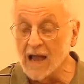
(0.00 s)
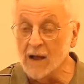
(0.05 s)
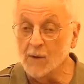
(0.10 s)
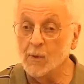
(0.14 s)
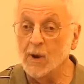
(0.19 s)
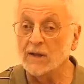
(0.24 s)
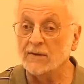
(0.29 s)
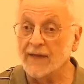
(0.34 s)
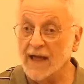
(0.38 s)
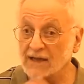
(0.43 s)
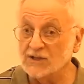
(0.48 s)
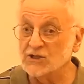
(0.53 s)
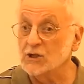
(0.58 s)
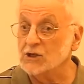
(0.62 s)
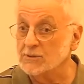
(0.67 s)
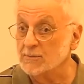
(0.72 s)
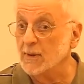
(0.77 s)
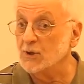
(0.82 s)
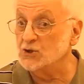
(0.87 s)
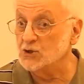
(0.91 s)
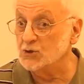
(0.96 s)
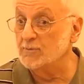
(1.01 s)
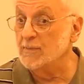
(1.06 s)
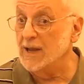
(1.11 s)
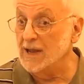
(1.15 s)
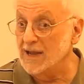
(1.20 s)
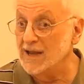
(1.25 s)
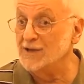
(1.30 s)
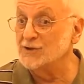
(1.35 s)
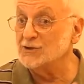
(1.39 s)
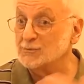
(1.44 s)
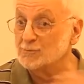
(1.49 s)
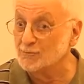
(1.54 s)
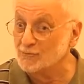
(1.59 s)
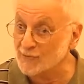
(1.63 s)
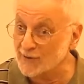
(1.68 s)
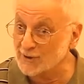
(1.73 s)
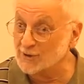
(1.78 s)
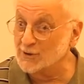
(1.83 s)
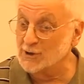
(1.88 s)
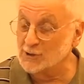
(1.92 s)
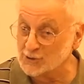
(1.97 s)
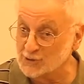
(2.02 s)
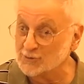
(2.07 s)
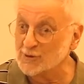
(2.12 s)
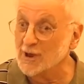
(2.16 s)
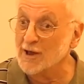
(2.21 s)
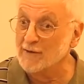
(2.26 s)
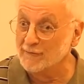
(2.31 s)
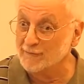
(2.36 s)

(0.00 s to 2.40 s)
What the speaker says: Well, that's as much me as Rilke's